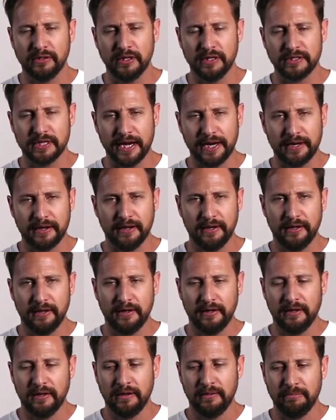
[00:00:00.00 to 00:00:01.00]
It's like,
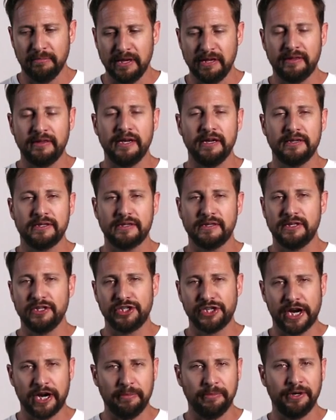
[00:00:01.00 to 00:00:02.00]
"Methinks the
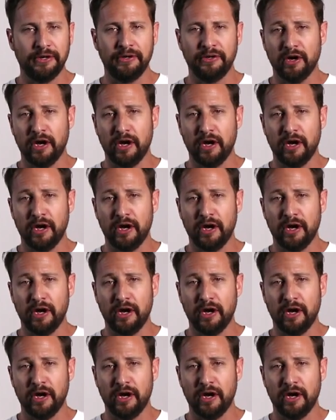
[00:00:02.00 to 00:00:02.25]
gentleman